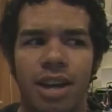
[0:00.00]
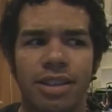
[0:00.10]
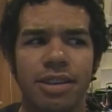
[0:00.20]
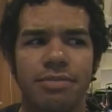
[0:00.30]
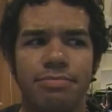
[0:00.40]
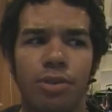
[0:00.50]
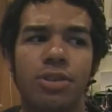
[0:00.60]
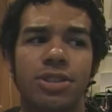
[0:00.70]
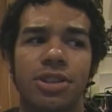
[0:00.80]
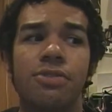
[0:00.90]
I think
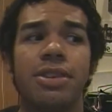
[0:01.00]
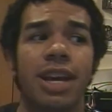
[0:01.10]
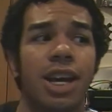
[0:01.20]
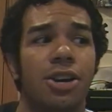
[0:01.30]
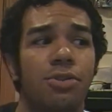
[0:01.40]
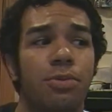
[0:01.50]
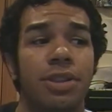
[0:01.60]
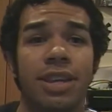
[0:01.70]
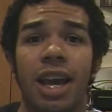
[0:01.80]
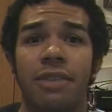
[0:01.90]
more so now
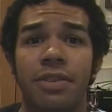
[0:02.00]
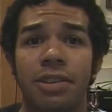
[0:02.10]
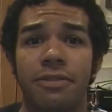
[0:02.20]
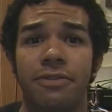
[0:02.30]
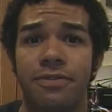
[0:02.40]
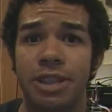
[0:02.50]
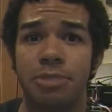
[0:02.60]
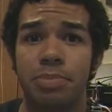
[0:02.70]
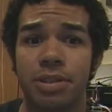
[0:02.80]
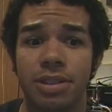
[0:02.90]
with the advent of
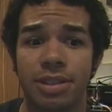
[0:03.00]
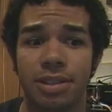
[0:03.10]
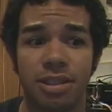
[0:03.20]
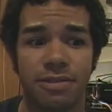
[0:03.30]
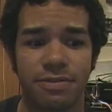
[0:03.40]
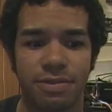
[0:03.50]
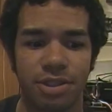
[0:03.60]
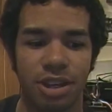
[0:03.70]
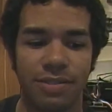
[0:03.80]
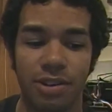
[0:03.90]
Facebook and stuff,
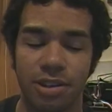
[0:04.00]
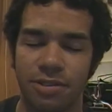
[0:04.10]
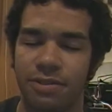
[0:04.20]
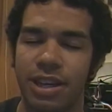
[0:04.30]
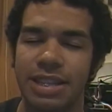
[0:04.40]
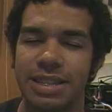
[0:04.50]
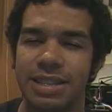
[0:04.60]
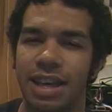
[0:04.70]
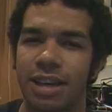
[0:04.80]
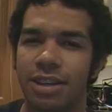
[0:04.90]
where you have all your
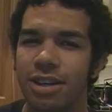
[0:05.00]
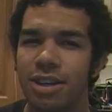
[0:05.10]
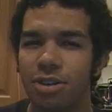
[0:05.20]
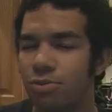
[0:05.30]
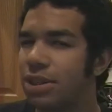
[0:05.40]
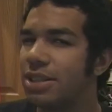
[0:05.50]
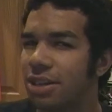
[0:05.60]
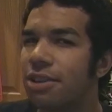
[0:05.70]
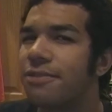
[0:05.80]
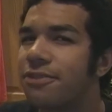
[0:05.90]
friends that
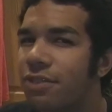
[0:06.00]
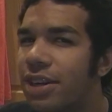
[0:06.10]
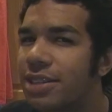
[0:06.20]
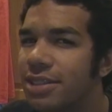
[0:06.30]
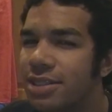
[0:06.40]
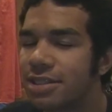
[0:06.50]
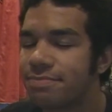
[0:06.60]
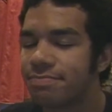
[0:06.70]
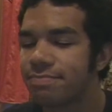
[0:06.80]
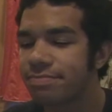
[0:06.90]
really aren't friends.